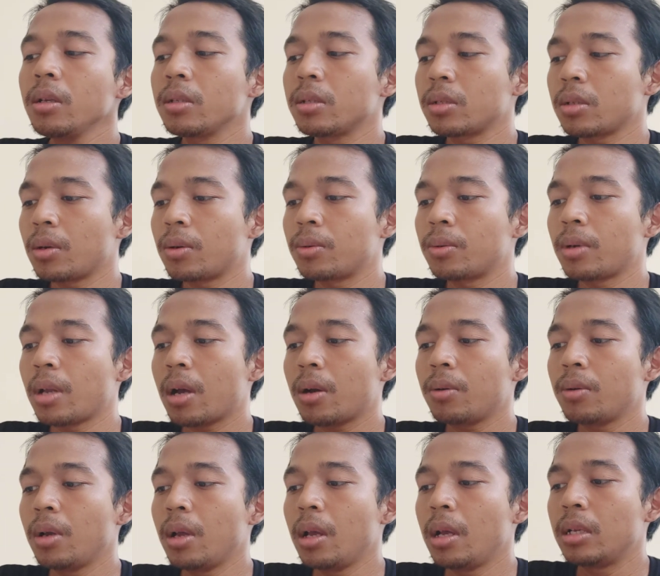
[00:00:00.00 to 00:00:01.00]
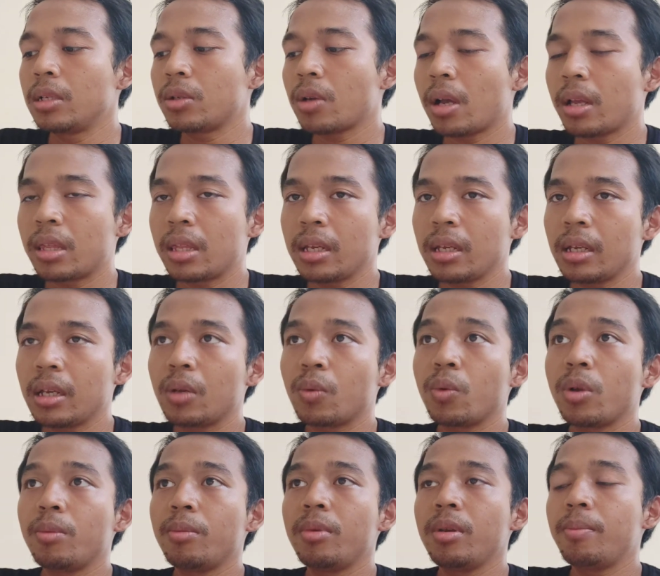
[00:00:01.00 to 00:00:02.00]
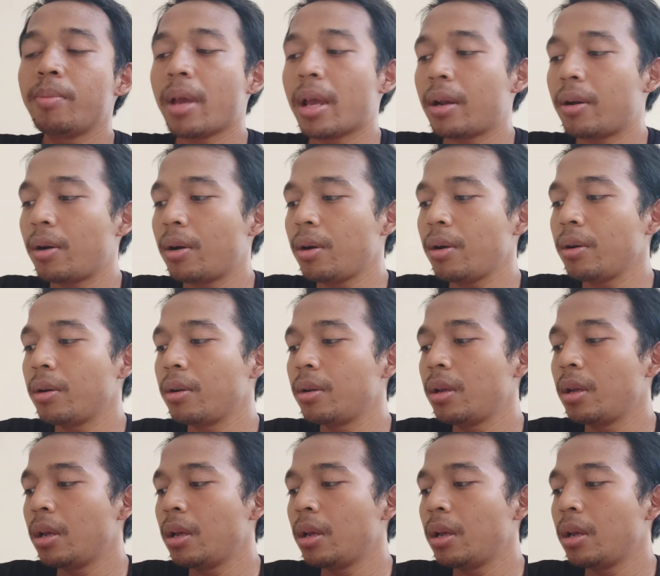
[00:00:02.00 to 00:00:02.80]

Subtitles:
So I think it would be better